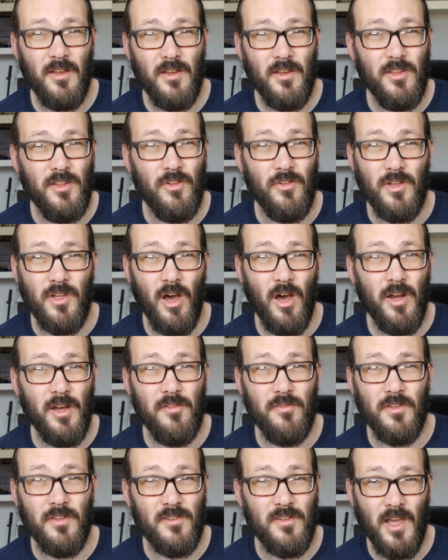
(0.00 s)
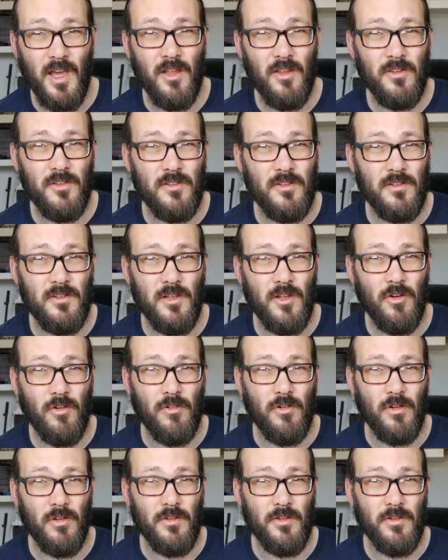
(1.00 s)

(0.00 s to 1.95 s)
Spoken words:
you can't even tell this is laurel.